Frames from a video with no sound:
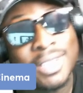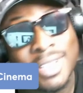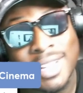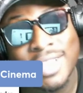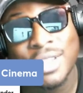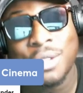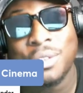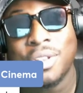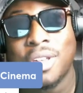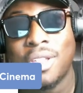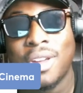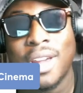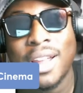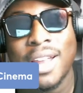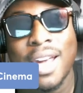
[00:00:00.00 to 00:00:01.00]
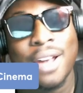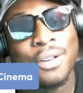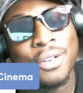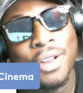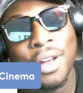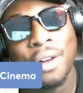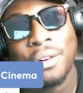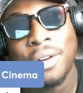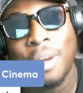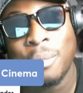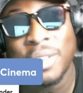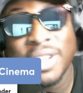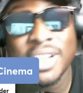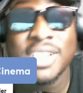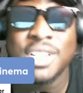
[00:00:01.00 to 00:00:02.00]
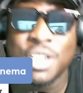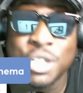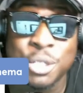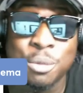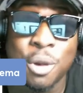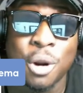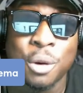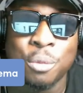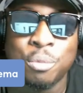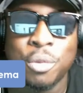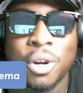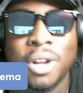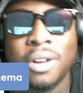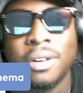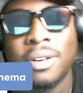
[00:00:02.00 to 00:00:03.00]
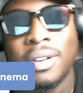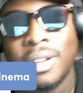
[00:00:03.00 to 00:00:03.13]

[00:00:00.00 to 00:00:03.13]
E Z, on the other hand, I don't know. I mean, E Z's smart, but